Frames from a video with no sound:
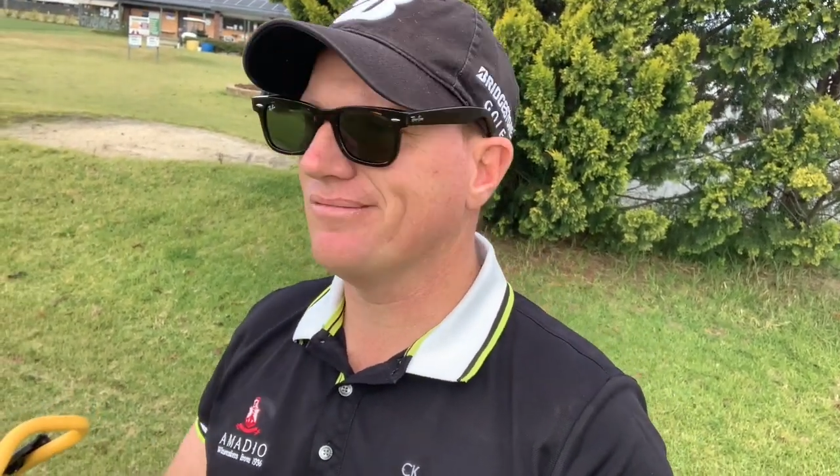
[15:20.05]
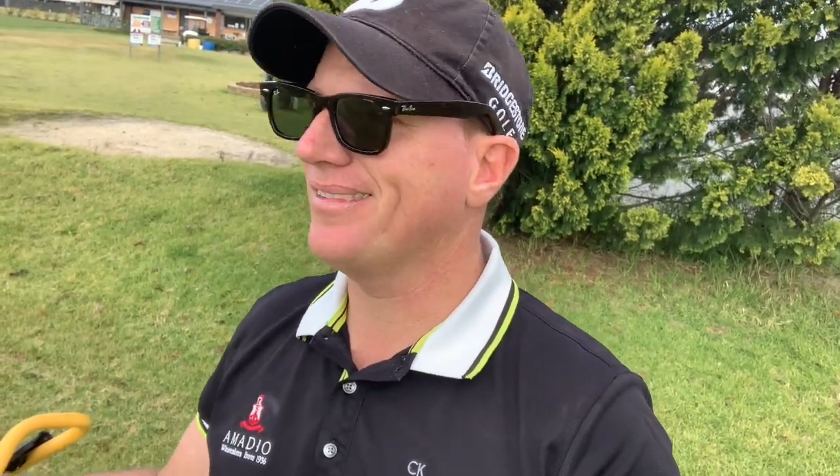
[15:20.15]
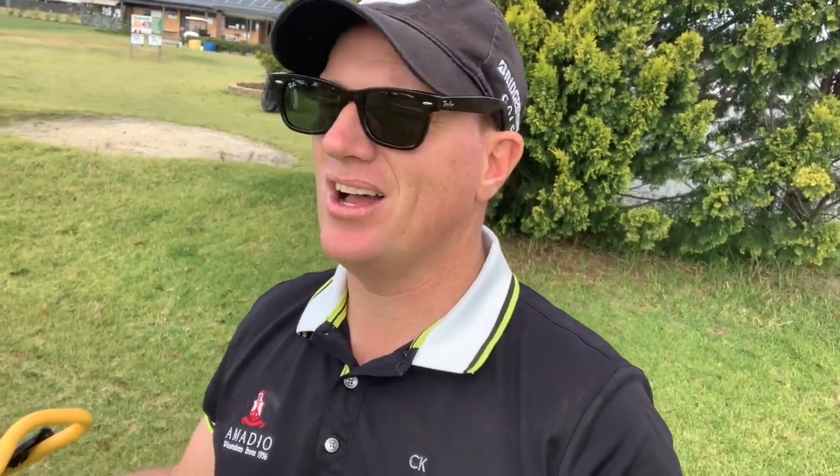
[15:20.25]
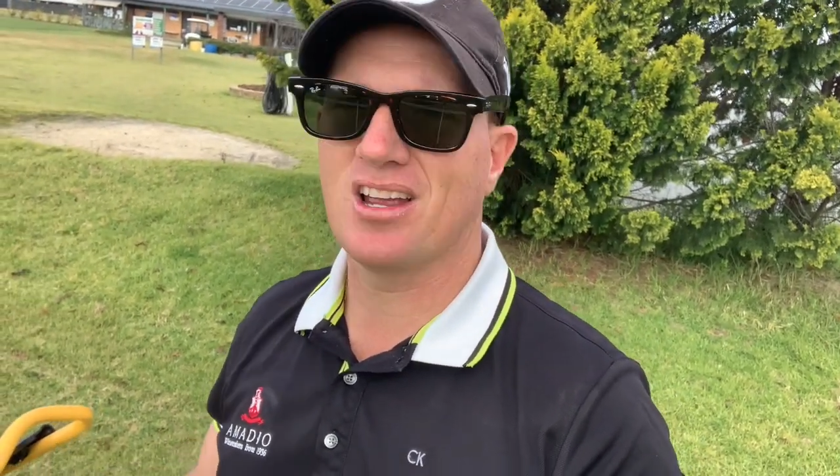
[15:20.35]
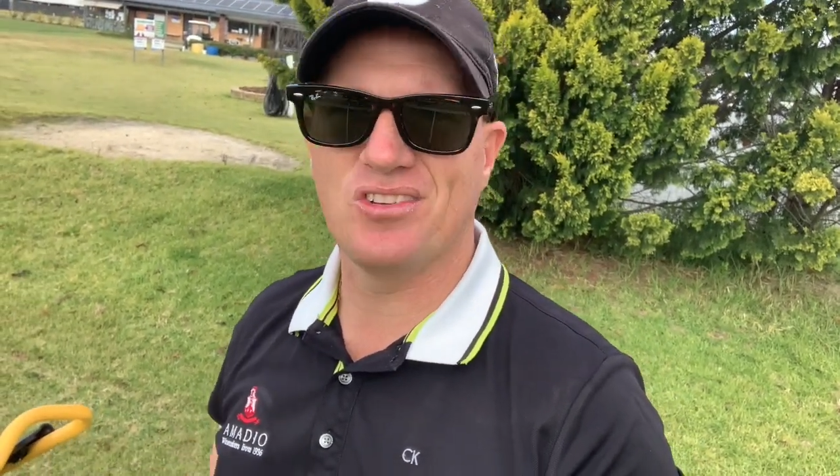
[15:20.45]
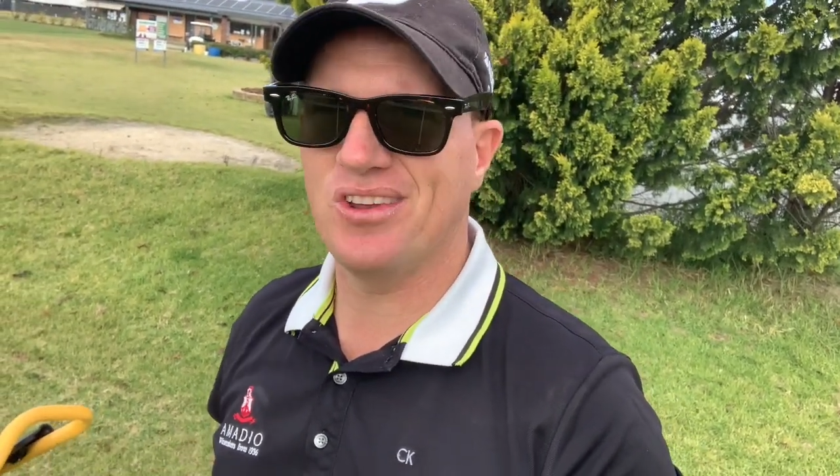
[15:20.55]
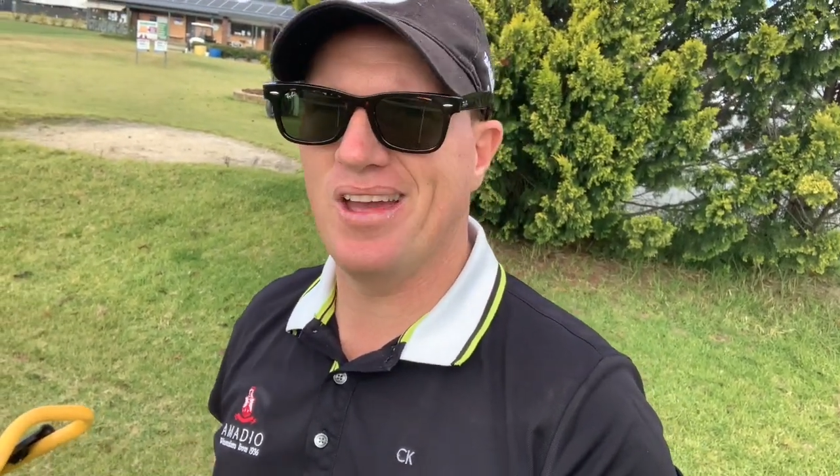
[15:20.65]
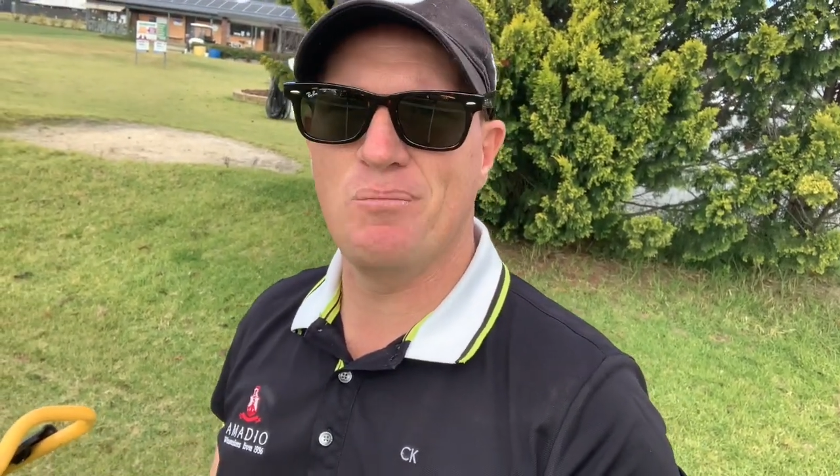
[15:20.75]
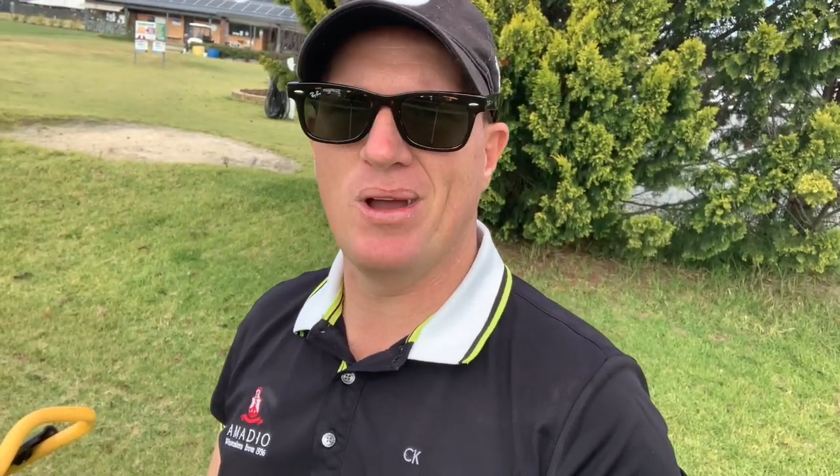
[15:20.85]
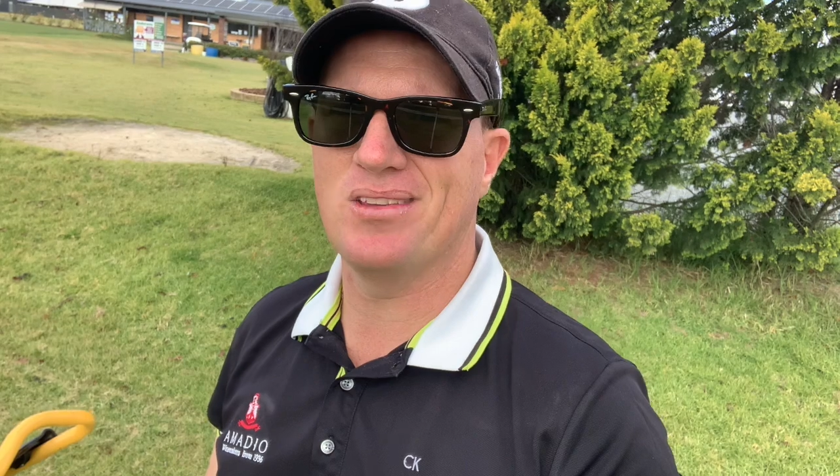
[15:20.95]
like I said,
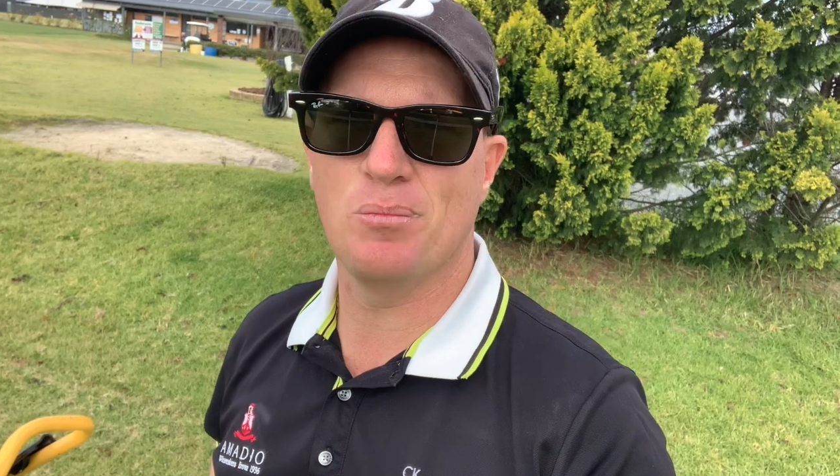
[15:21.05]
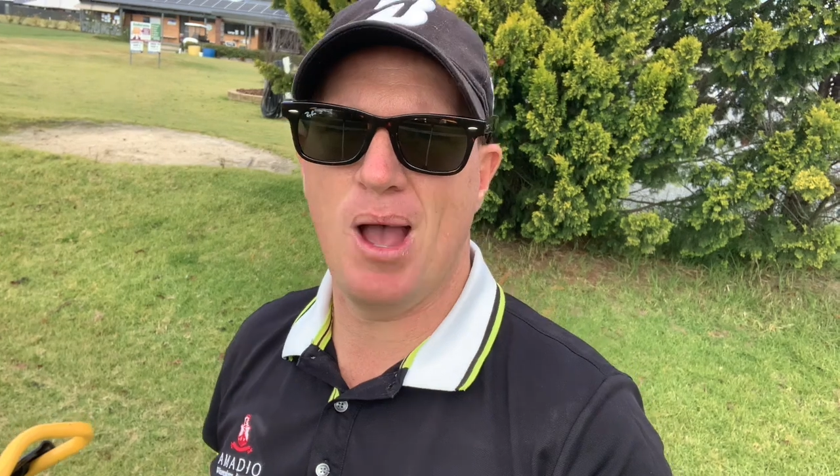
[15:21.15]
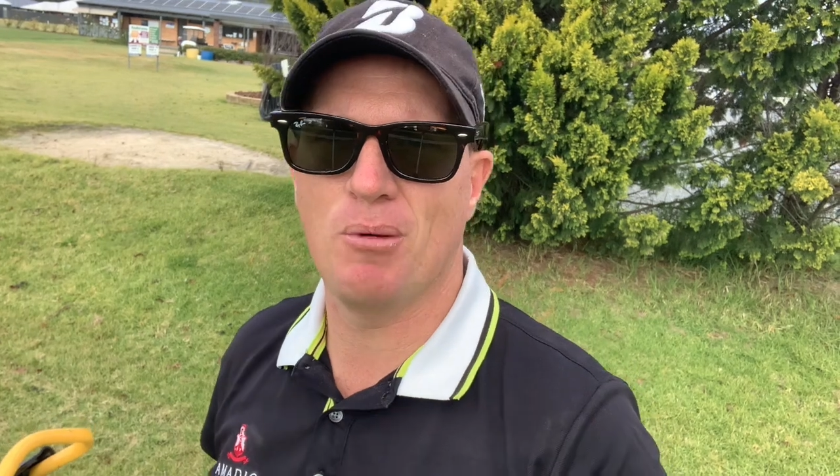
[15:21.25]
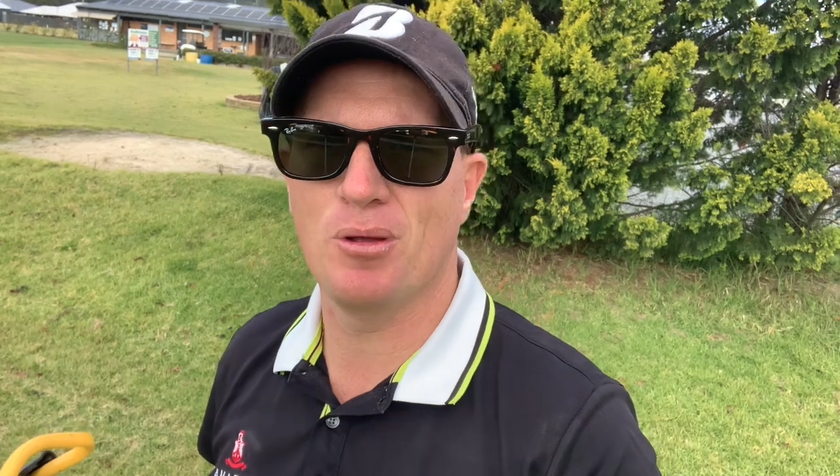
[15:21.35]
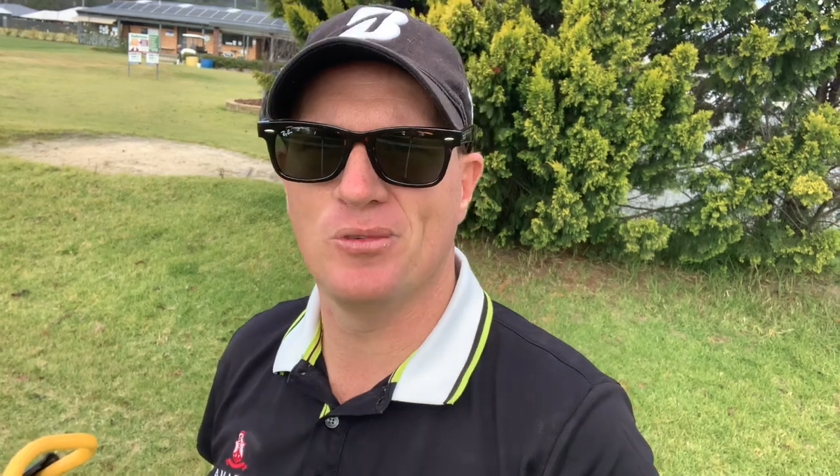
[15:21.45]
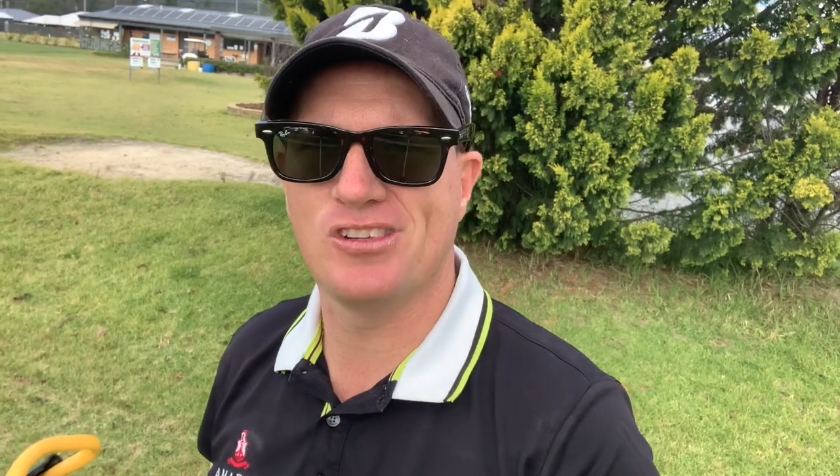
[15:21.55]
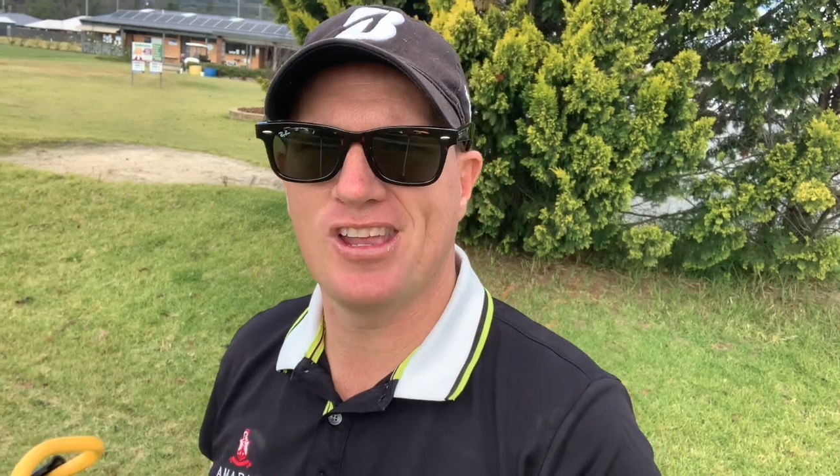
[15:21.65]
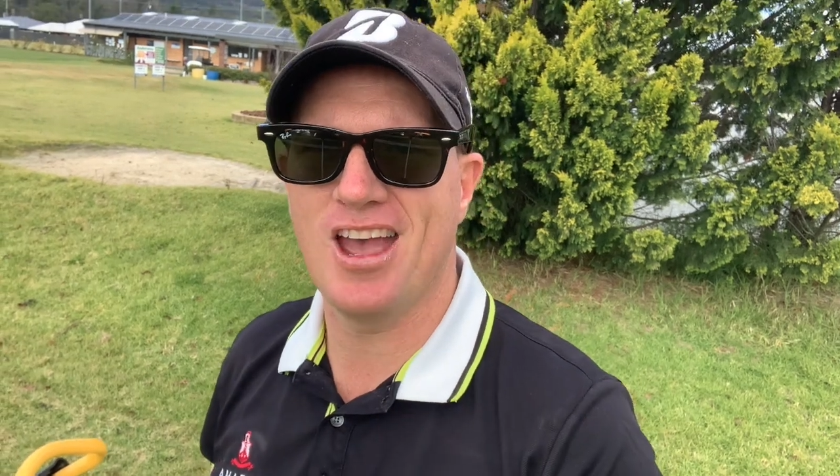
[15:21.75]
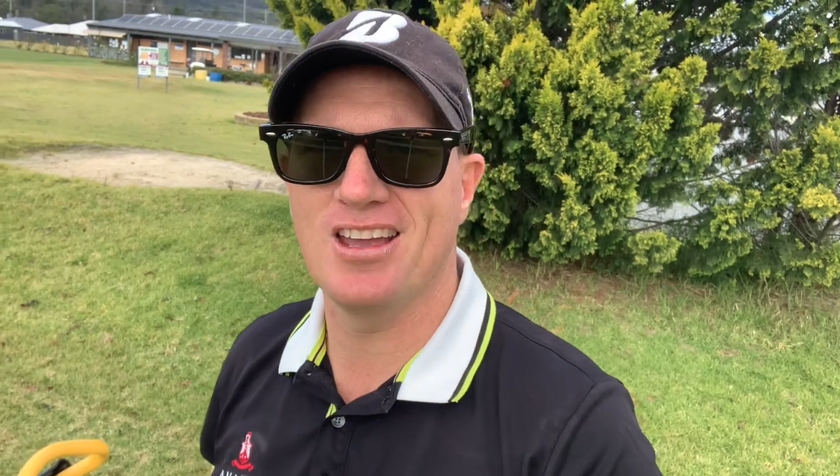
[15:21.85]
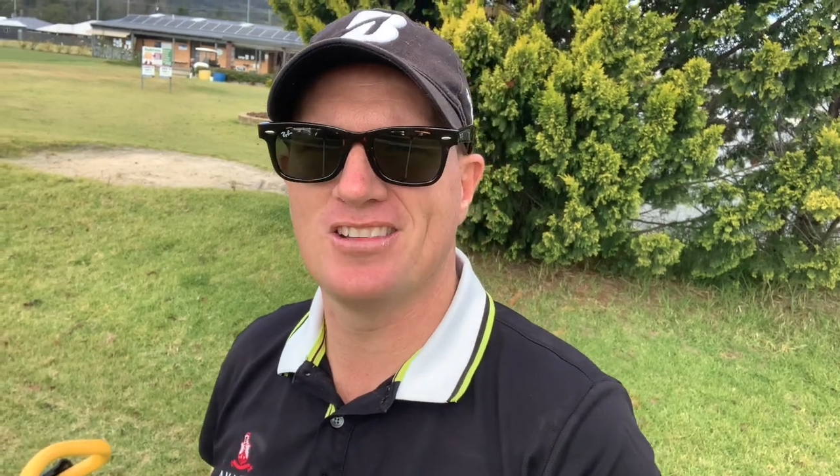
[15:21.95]
made some amateur
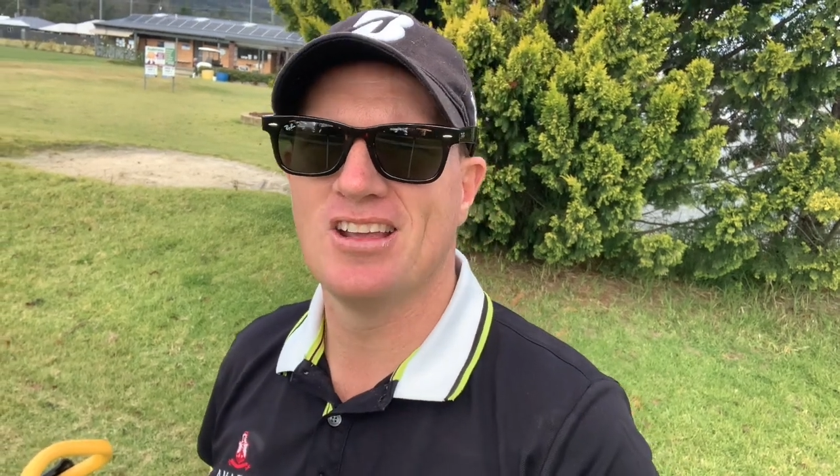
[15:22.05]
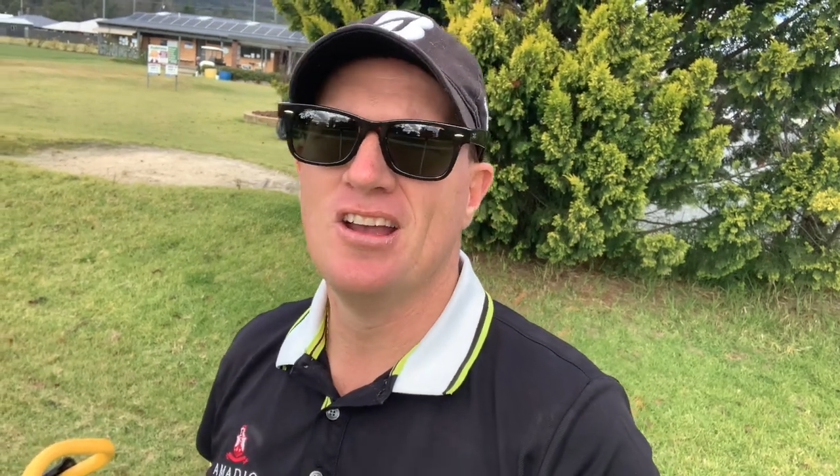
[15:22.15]
mistakes,